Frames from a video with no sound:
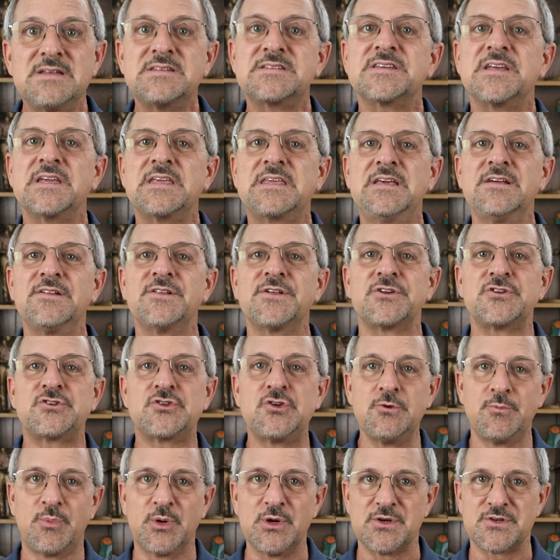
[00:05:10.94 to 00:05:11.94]
It's like killing
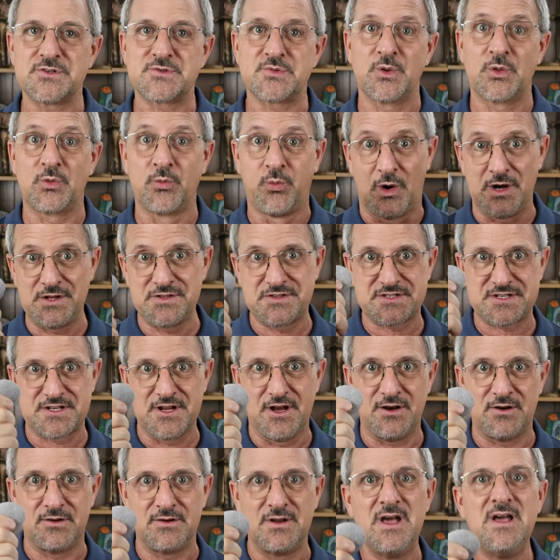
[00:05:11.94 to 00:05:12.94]
two birds with one
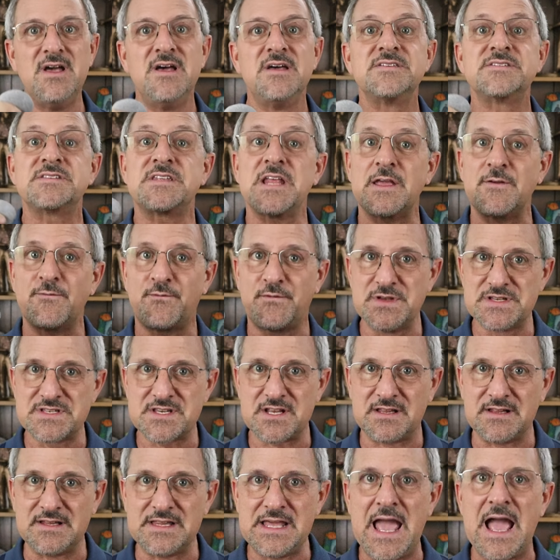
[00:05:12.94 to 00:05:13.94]
stone, staying
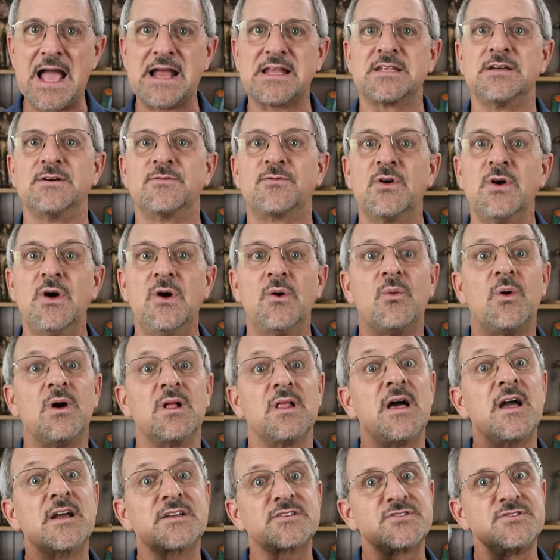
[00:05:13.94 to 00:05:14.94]
physically active
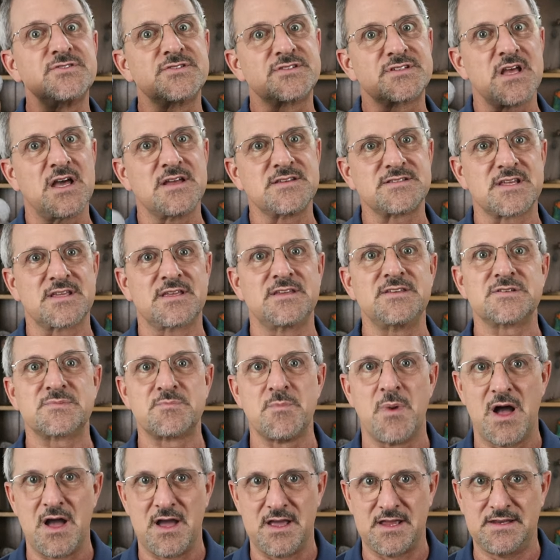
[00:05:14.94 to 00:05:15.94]
while exercising
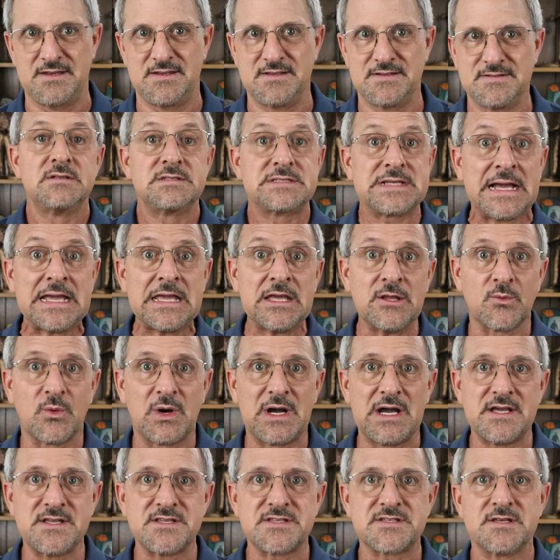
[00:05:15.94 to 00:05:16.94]
his mind.
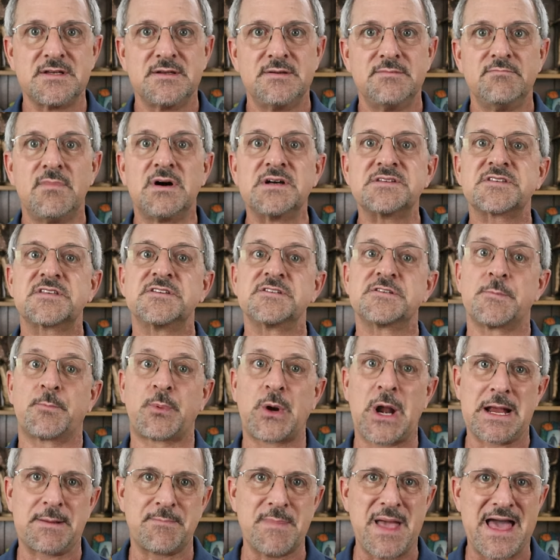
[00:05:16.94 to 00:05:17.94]
Diet-wise, Musk is a
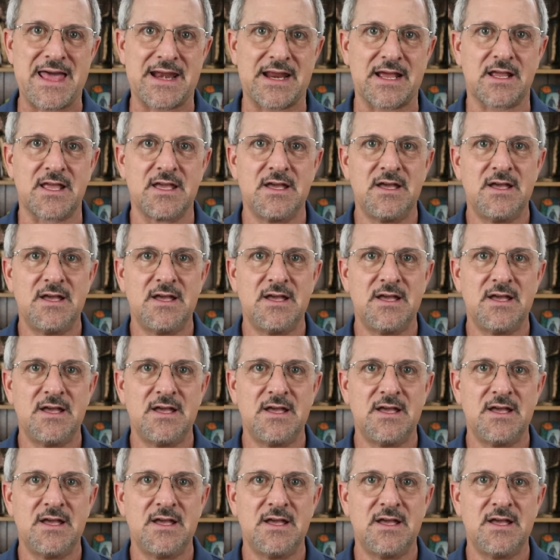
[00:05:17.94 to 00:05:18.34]
pragmatic.